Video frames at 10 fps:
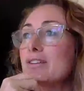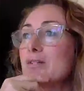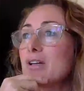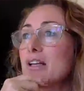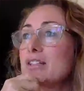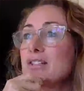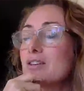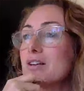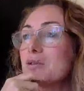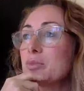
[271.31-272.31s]
And I'm like, it's
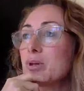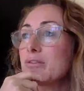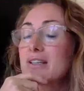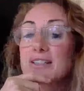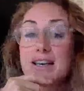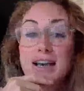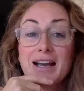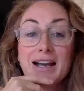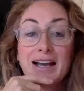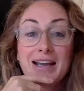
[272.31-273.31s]
not even perfect
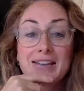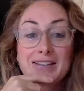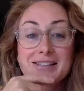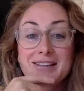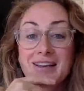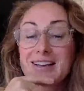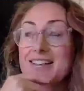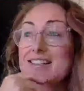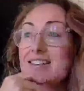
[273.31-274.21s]
in the slightest.